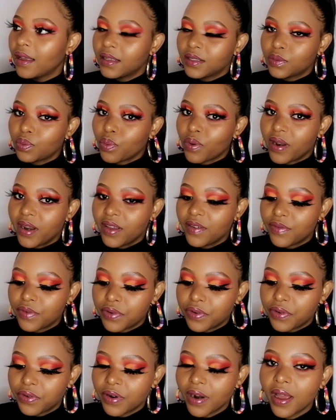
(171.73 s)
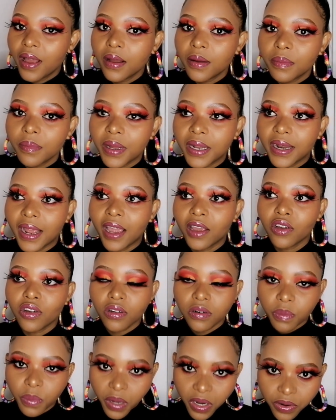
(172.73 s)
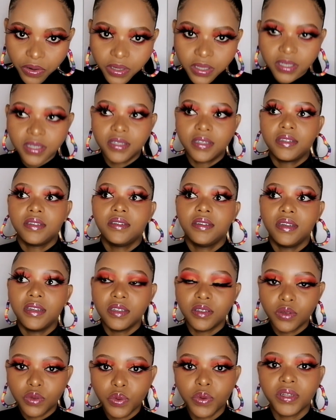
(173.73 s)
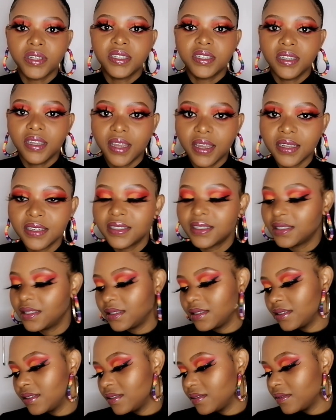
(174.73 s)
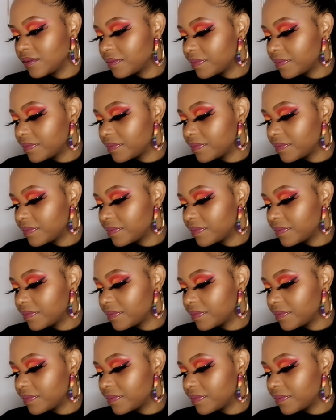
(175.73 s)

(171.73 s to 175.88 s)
it's whatever but I got married in 2018